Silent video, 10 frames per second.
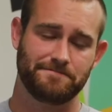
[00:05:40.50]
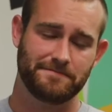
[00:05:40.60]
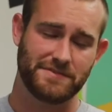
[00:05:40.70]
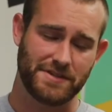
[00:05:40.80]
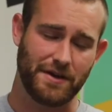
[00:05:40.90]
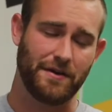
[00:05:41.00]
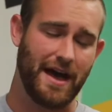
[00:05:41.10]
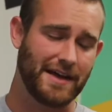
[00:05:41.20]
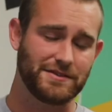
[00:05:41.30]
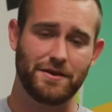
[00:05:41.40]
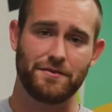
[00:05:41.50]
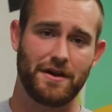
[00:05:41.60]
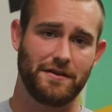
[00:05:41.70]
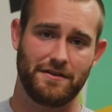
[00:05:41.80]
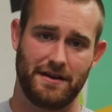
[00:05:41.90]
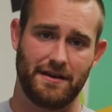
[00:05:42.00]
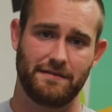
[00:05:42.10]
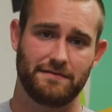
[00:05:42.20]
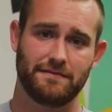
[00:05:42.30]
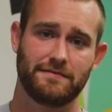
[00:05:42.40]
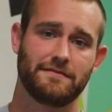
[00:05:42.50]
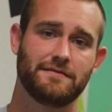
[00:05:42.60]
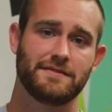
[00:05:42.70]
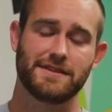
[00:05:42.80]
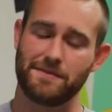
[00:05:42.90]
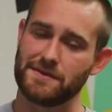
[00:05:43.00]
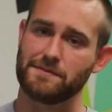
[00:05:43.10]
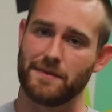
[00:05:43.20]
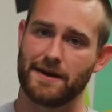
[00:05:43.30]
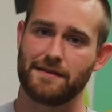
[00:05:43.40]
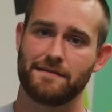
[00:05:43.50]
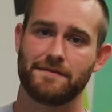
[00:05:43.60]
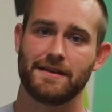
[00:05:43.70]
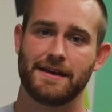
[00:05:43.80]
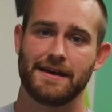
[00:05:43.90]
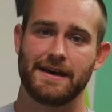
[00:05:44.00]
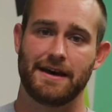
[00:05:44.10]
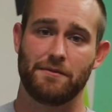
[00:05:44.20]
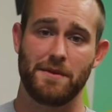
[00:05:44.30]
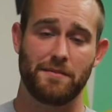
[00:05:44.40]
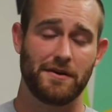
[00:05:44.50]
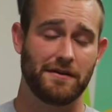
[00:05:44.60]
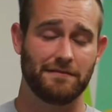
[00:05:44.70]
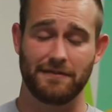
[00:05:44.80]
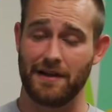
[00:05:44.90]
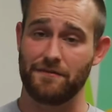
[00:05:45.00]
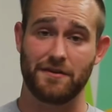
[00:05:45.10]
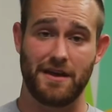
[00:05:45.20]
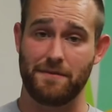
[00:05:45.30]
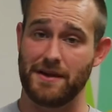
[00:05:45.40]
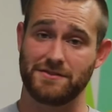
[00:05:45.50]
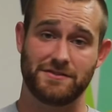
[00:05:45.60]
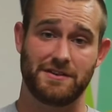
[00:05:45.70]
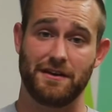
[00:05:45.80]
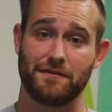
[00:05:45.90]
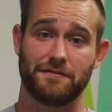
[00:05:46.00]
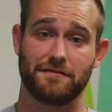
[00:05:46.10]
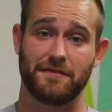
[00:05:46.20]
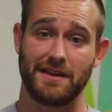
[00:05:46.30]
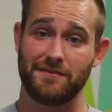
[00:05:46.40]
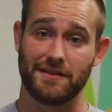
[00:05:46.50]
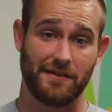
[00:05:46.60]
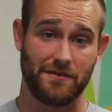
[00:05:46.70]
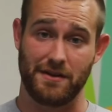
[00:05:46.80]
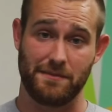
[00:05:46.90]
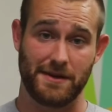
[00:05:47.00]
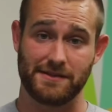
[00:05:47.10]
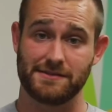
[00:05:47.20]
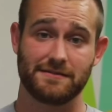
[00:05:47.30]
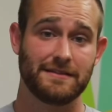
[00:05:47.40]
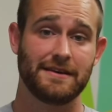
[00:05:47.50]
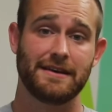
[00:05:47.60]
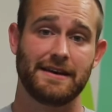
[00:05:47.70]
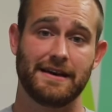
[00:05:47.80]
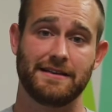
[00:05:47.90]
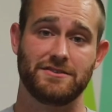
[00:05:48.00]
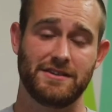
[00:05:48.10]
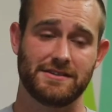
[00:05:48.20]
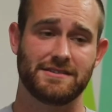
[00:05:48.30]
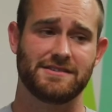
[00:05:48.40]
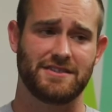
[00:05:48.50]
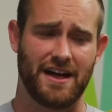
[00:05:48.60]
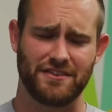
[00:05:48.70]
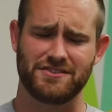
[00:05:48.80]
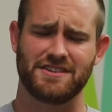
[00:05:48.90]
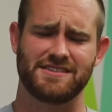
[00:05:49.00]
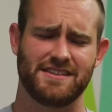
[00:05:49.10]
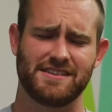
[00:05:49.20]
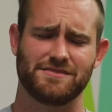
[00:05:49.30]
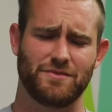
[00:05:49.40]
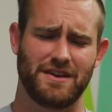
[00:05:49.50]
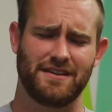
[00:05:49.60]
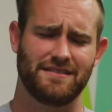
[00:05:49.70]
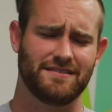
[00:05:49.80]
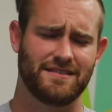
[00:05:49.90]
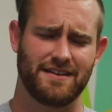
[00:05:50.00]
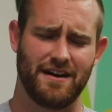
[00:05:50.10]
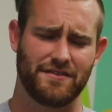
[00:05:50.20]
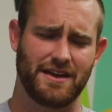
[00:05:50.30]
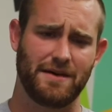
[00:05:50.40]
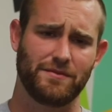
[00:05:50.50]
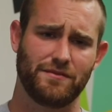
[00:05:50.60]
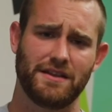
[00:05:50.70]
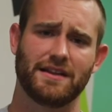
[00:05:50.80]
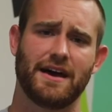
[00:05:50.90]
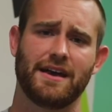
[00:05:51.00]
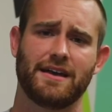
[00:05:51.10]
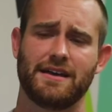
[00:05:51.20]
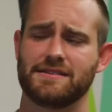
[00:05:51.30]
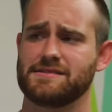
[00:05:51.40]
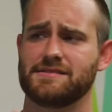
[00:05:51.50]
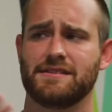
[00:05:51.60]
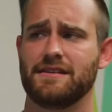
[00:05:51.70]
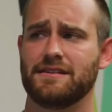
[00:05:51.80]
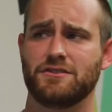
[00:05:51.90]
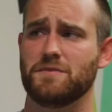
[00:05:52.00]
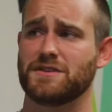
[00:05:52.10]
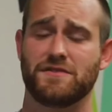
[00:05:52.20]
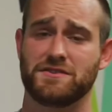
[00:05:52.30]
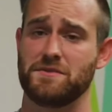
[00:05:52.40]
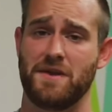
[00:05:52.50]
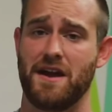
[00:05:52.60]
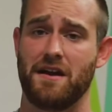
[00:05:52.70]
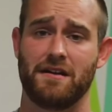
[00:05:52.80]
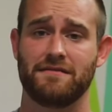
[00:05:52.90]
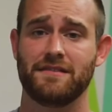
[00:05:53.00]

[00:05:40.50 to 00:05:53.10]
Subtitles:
So as you go throughout your day, just keep this in mind. Remember, love your neighbor as yourself, and even love your enemies. Jesus challenged us to this, and we oftentimes feel like it's too much for us to bear.